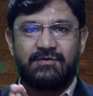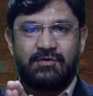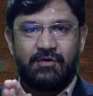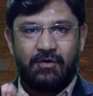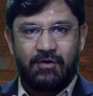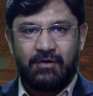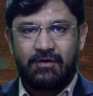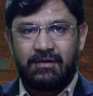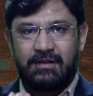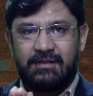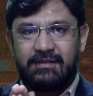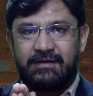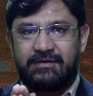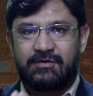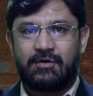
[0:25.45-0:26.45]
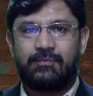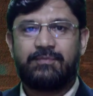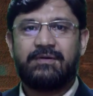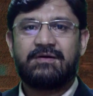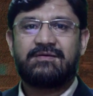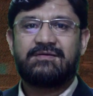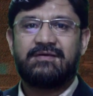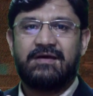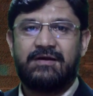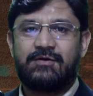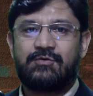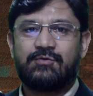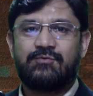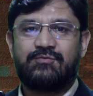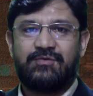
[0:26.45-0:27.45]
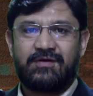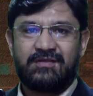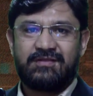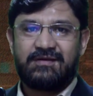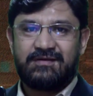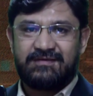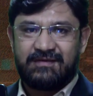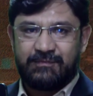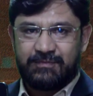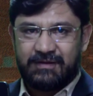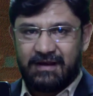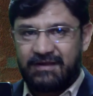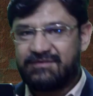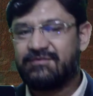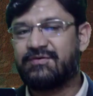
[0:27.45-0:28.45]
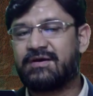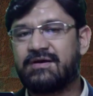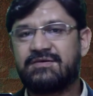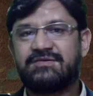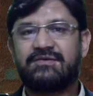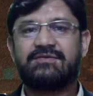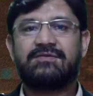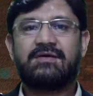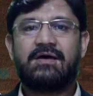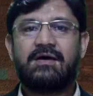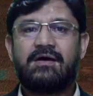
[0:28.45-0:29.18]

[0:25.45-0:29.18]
all the topics into further sub classifications.